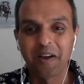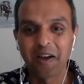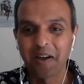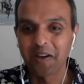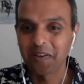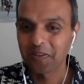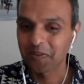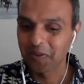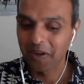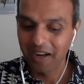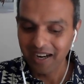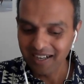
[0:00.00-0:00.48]

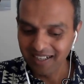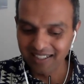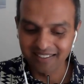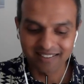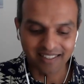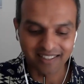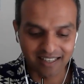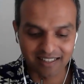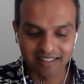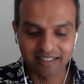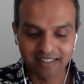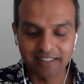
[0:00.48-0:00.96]
So I
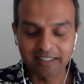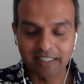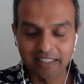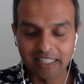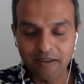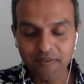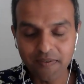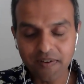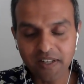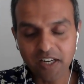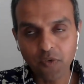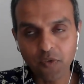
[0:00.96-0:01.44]
decided,
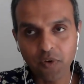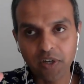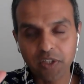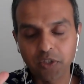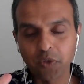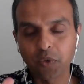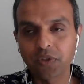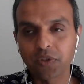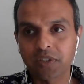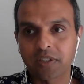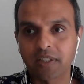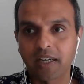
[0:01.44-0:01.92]
even if I
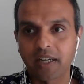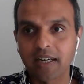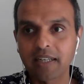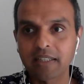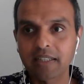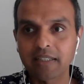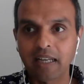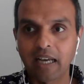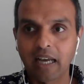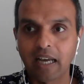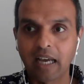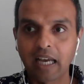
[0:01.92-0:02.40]
don't
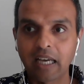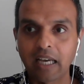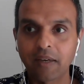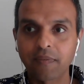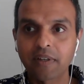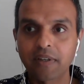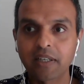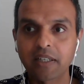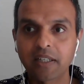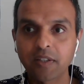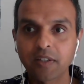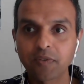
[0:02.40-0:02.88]
write, I
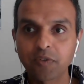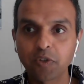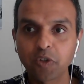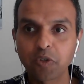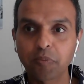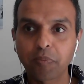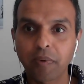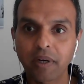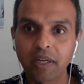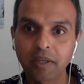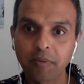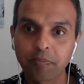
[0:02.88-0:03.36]
will
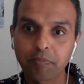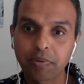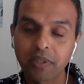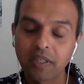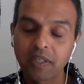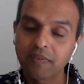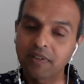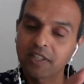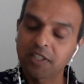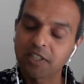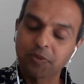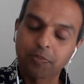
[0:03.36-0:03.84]
review my
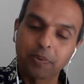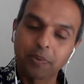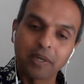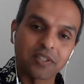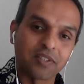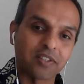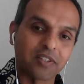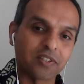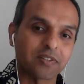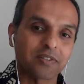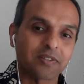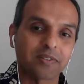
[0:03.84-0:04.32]
previous
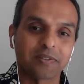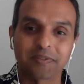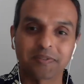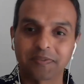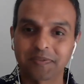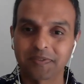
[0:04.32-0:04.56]
pages.